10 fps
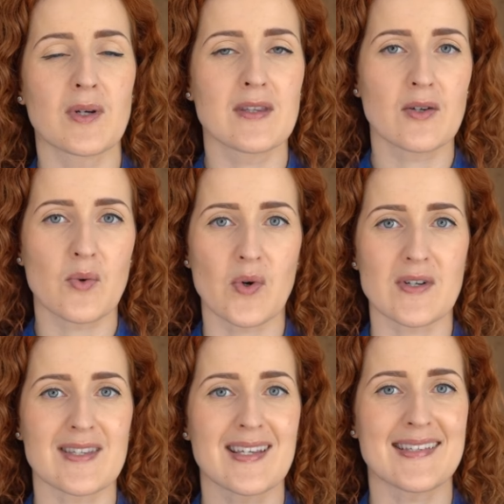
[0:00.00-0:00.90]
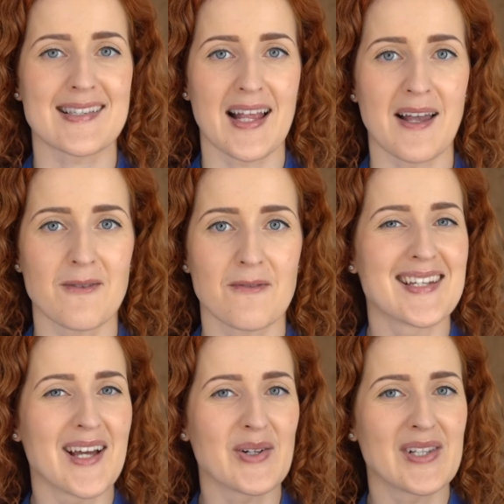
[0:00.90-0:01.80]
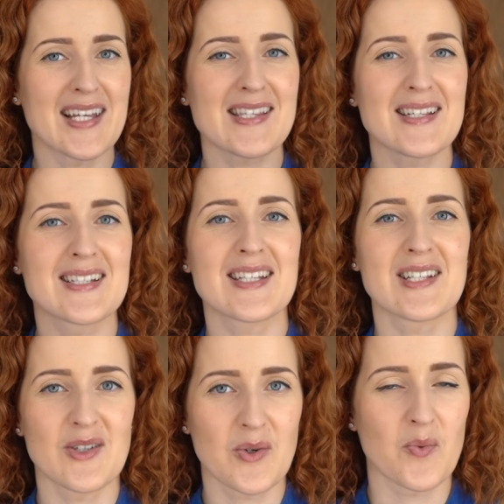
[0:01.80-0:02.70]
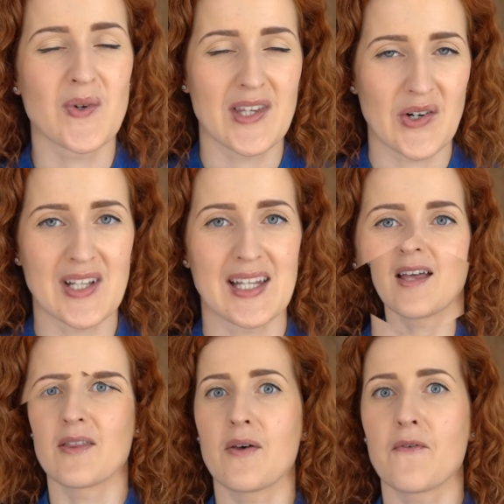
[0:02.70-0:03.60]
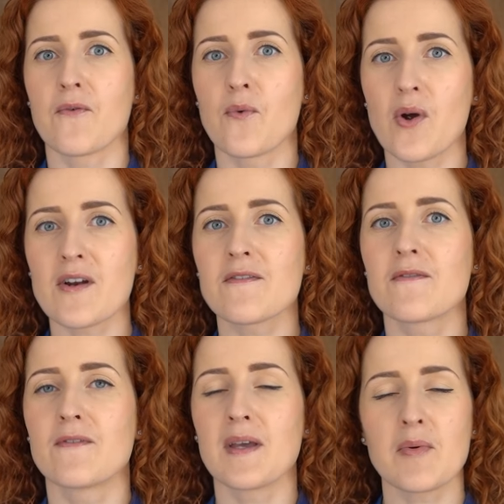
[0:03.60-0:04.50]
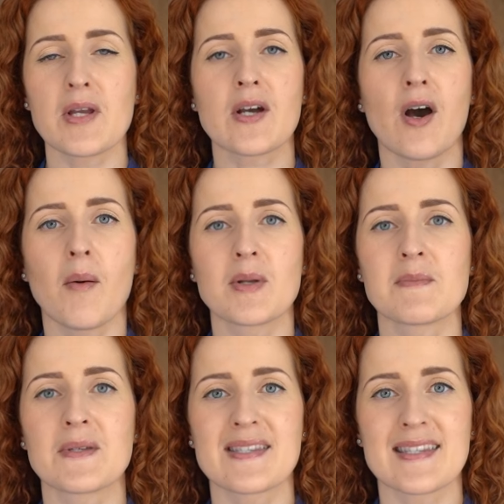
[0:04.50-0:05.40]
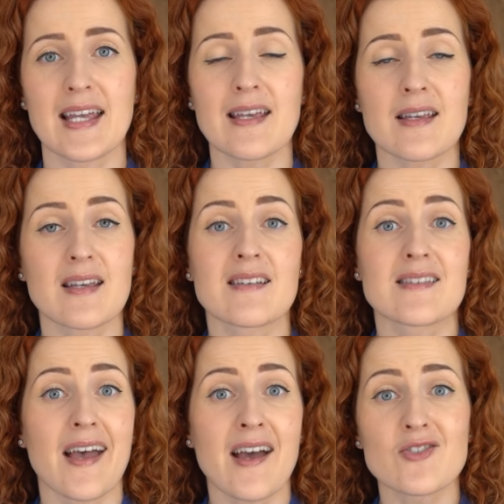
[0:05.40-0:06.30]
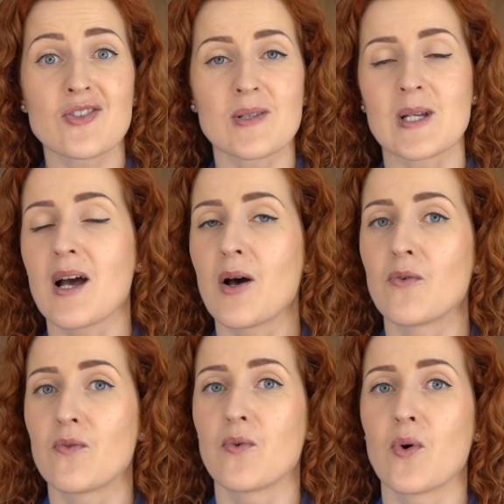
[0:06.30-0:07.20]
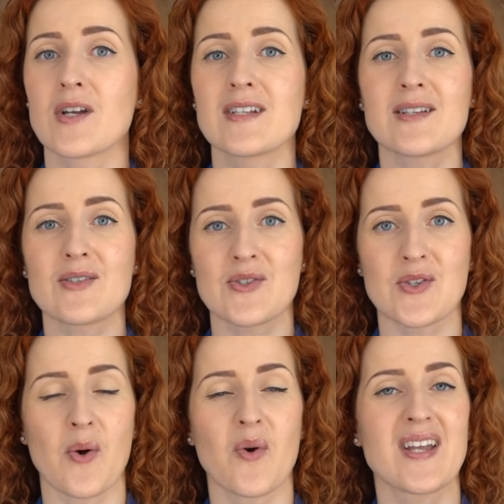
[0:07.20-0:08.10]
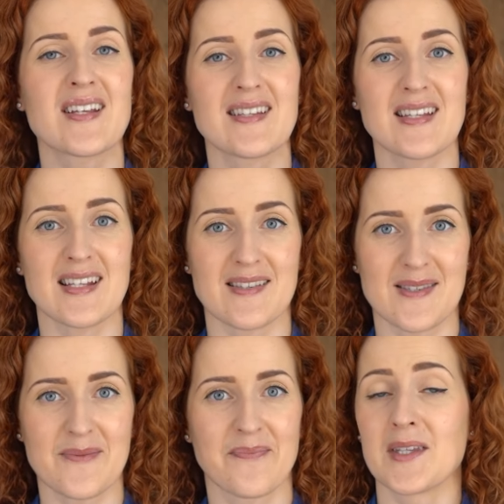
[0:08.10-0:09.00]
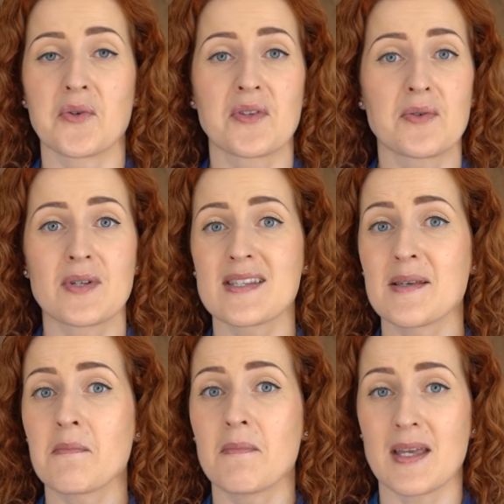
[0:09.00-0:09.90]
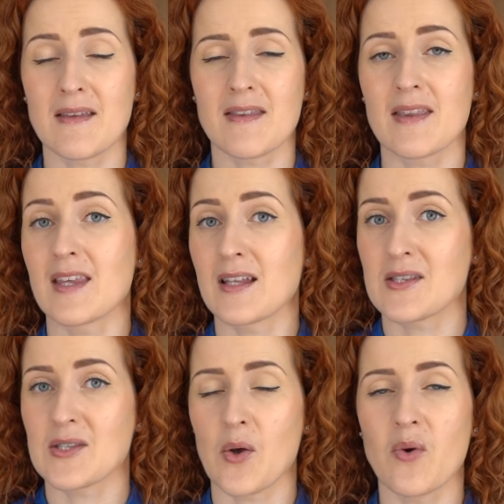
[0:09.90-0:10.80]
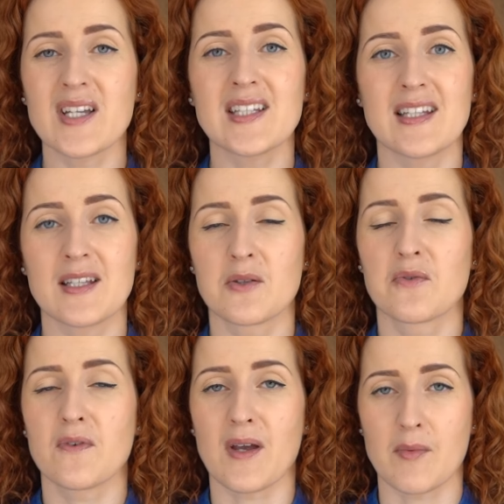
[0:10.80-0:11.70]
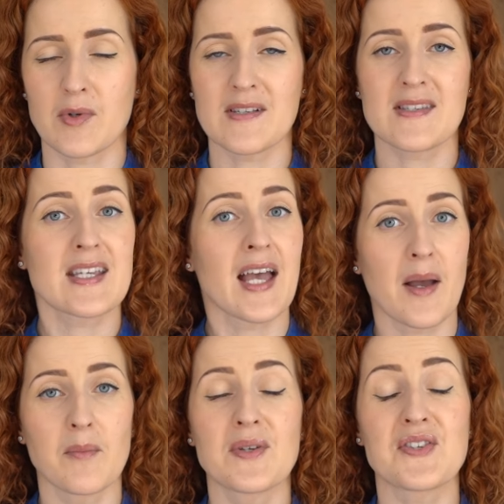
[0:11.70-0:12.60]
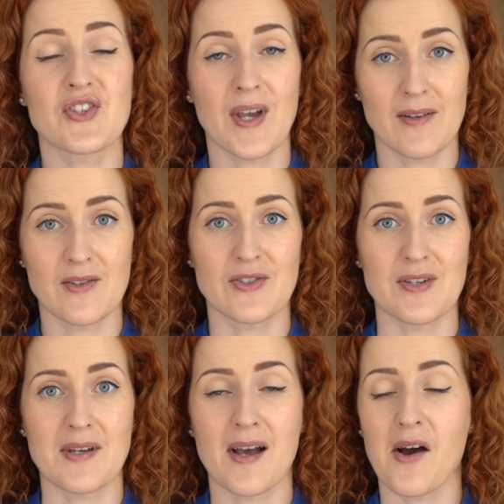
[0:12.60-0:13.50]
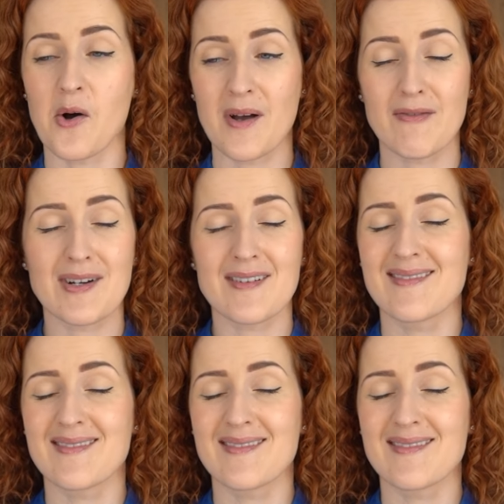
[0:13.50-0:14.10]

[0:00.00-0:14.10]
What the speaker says: when the course is live. Now let's continue with our list. The fourth very common mistake is actually avoiding sewing knits. Now there is a myth that sewing knit fabrics can be challenging. However,